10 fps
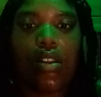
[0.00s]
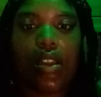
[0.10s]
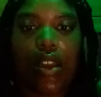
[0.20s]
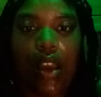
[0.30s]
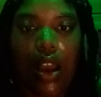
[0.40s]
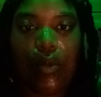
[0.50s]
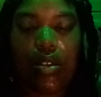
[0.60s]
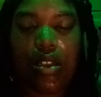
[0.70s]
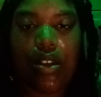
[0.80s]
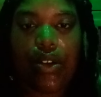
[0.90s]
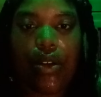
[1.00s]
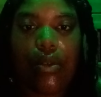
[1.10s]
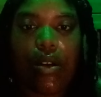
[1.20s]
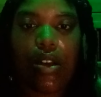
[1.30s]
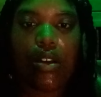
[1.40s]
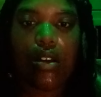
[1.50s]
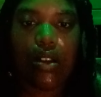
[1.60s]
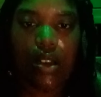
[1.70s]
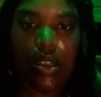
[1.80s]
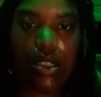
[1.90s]
then God will say, you know what?
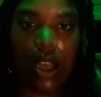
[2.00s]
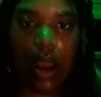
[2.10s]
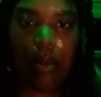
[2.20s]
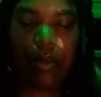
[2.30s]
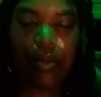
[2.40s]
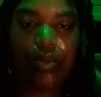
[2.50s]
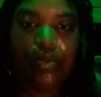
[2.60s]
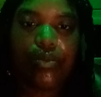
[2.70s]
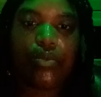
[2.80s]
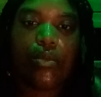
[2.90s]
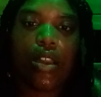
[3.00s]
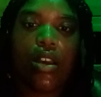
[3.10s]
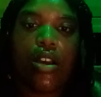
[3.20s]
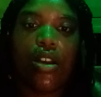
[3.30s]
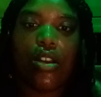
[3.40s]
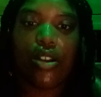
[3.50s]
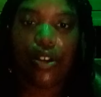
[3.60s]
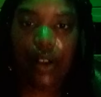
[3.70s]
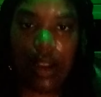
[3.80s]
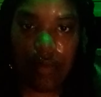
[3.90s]
Good job. You're
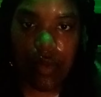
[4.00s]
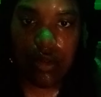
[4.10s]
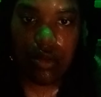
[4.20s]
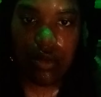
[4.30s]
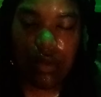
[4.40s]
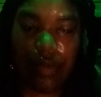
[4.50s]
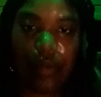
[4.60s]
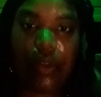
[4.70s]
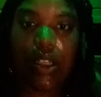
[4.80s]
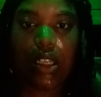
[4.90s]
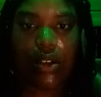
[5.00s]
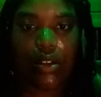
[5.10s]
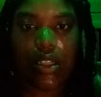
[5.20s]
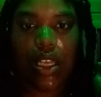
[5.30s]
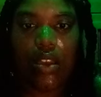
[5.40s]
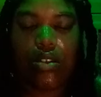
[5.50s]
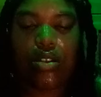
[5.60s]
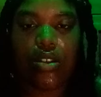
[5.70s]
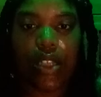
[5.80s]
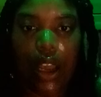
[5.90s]
grateful for the little things.
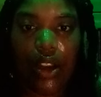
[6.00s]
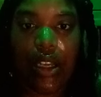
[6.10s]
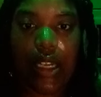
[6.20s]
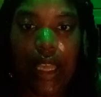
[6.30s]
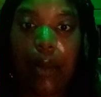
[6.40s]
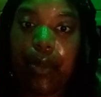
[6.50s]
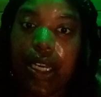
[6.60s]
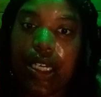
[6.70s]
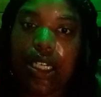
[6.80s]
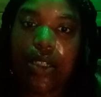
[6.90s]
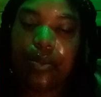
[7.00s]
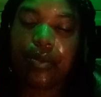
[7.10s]
Now you're going to get bigger.